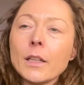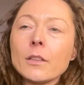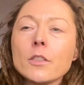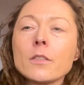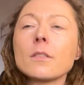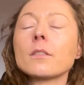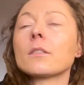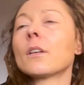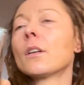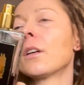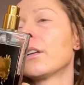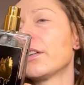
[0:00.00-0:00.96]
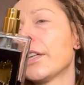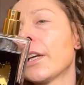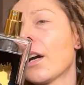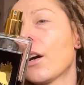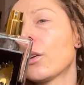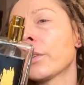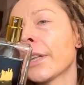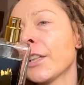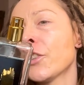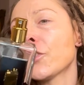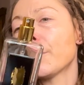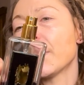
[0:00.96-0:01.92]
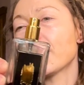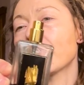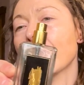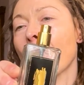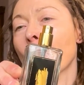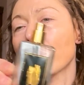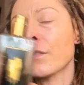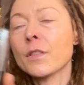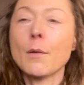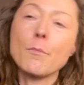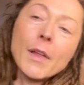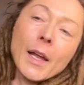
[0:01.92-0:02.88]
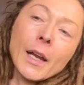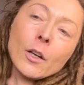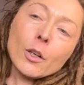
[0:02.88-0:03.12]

It looks, you know, like you should be scared of something,